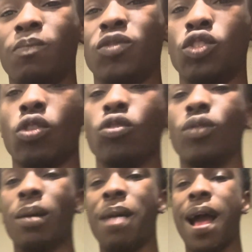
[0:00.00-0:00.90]
So
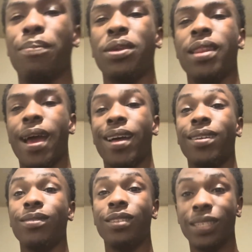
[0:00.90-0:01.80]
I'm happy that
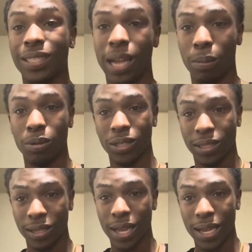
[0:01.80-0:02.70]
the sniper is
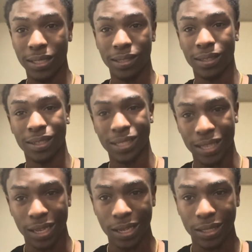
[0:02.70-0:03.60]
still lasting, because
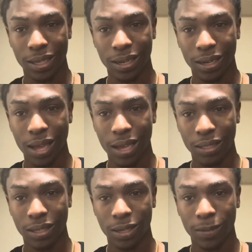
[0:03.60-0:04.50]
like I said the last
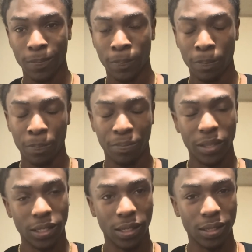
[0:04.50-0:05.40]
time,
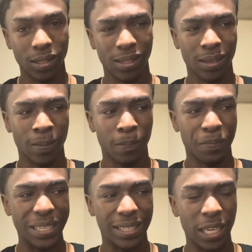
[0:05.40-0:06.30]

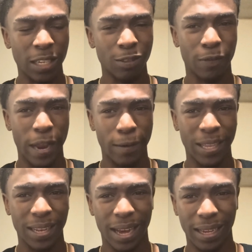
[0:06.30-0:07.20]
he seems very,
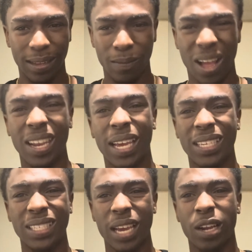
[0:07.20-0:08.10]
like, I like
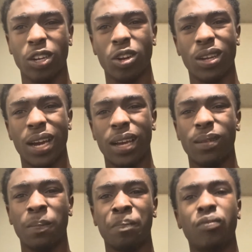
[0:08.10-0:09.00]
his character a lot.
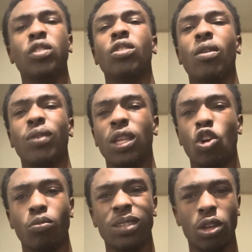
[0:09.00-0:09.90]
So I really
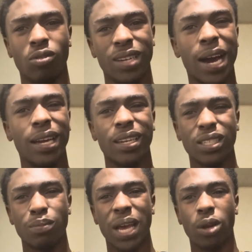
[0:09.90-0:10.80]
hope he don't die in this
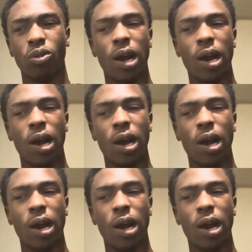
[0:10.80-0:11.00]
battle.